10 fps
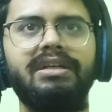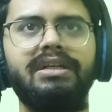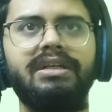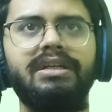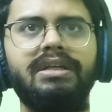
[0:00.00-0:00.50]

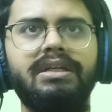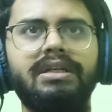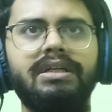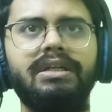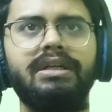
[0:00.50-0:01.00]

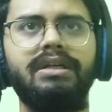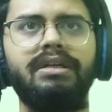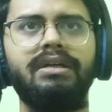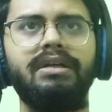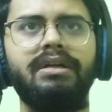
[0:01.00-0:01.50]

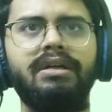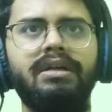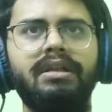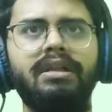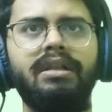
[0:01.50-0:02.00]

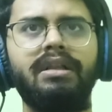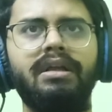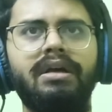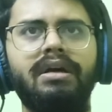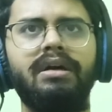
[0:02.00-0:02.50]

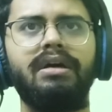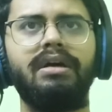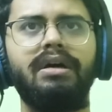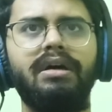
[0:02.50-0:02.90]
(no one is talking)